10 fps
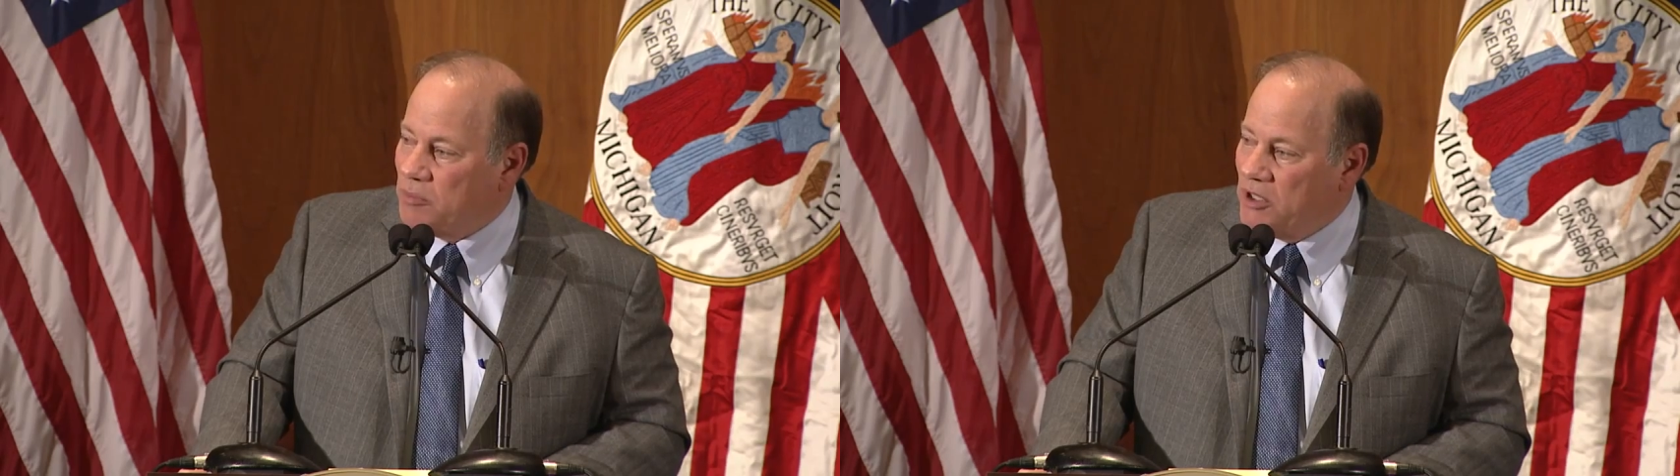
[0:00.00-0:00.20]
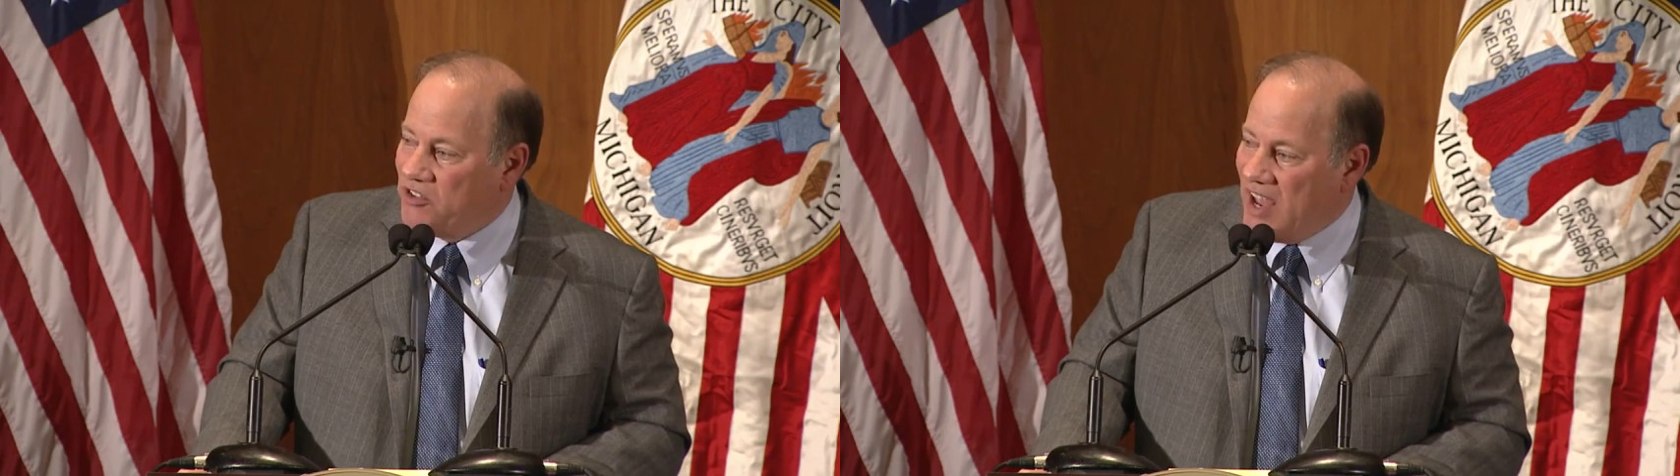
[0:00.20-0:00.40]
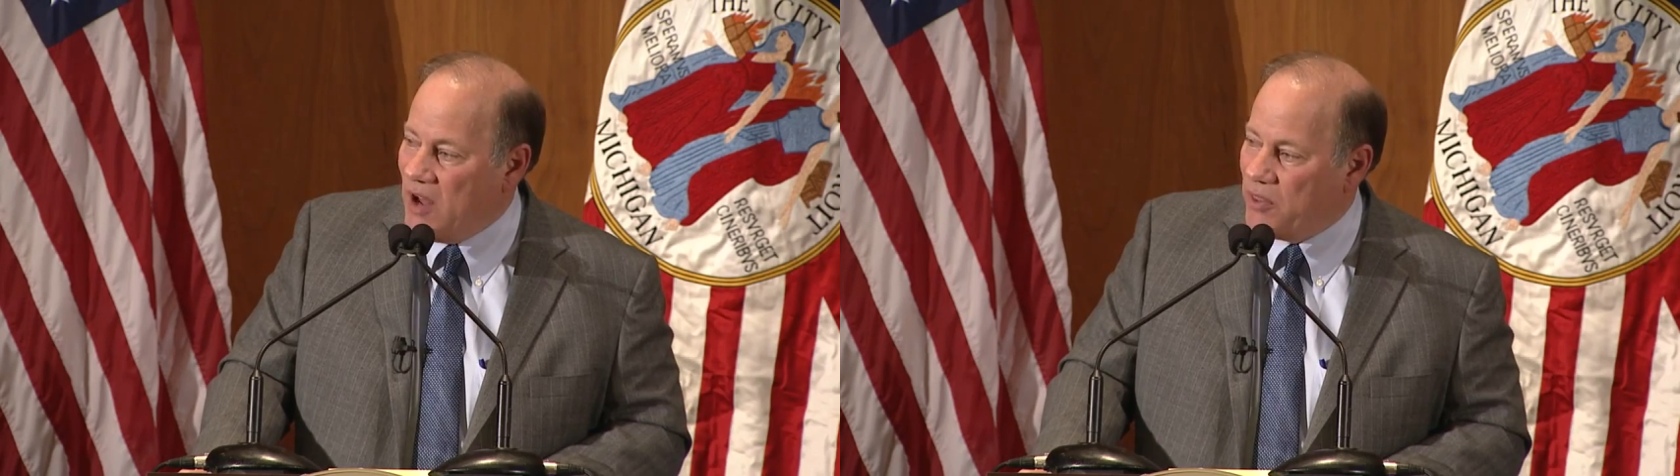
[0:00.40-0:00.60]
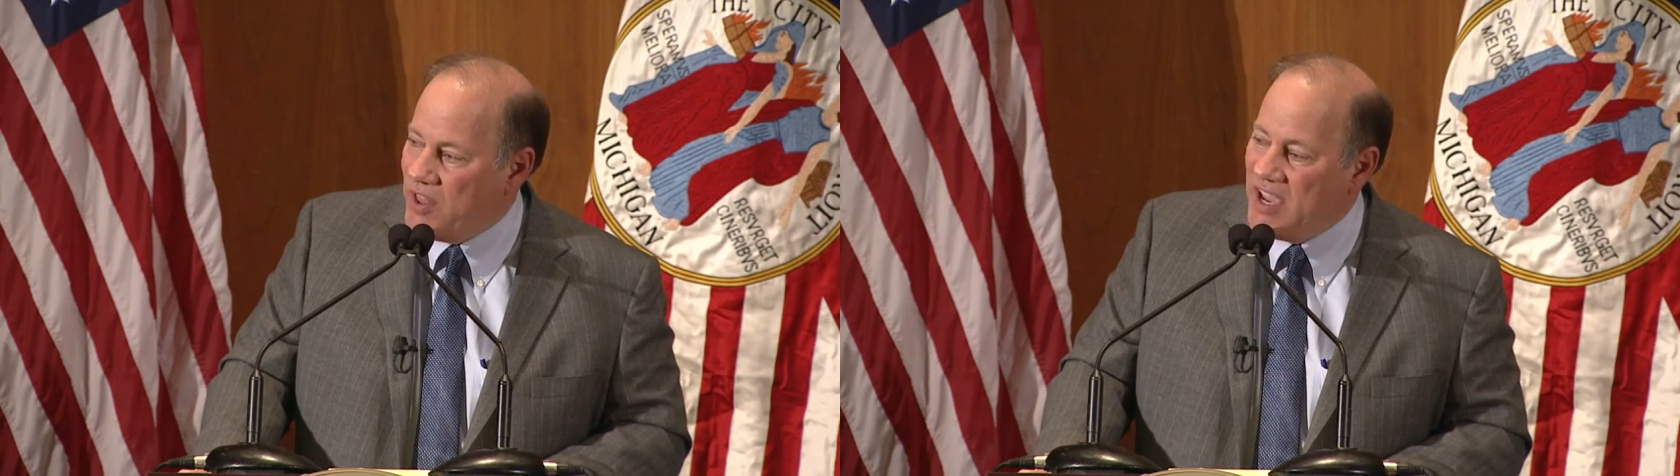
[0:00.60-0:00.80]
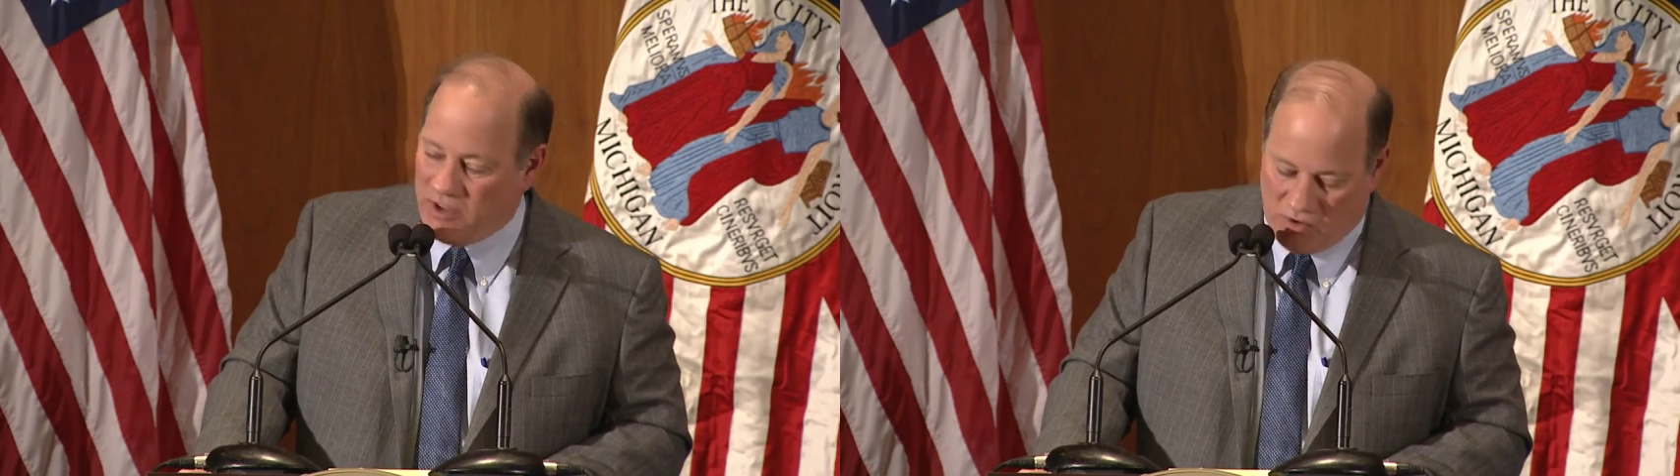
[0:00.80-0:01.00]
bills out.
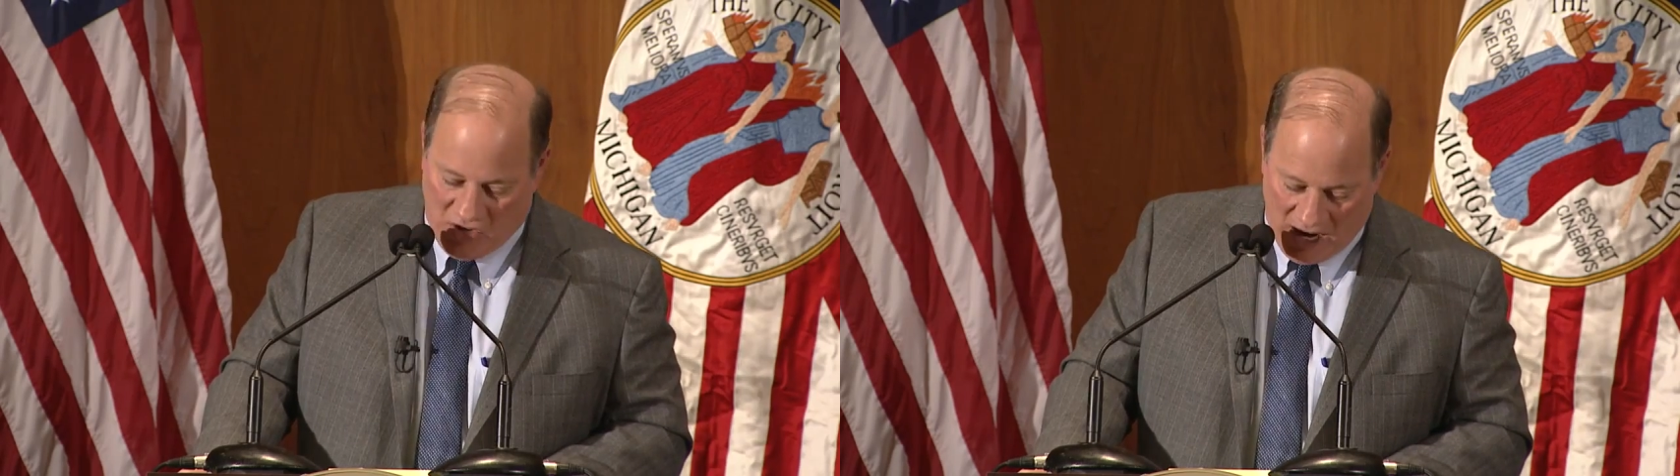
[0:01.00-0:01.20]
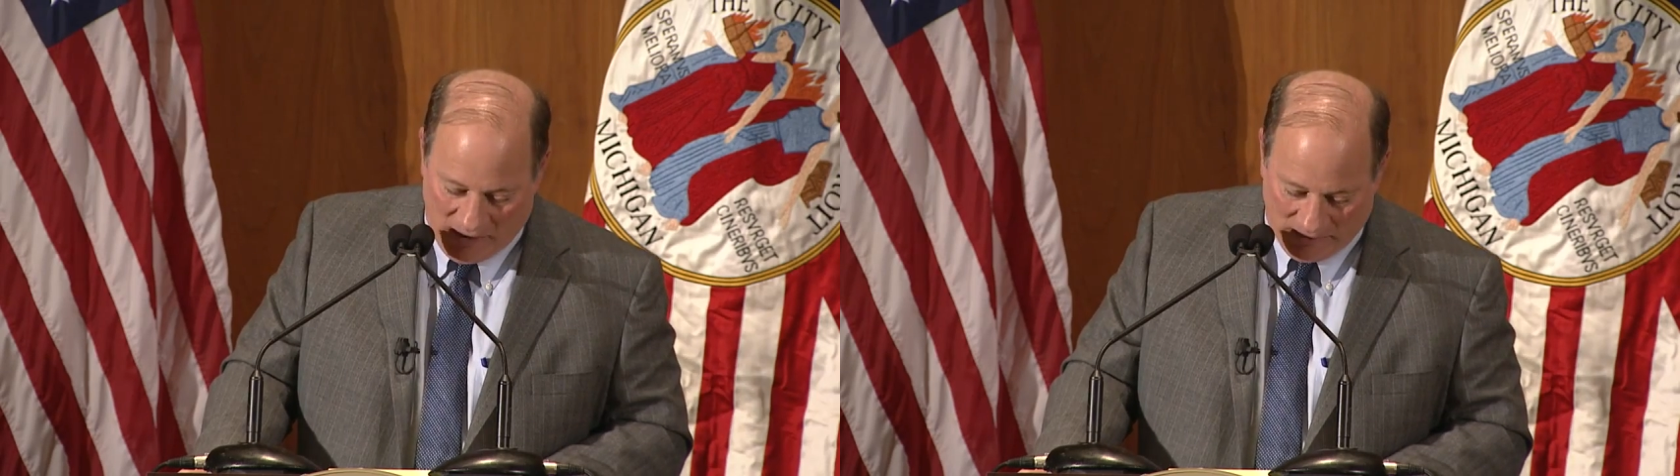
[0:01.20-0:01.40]
Thank you, John.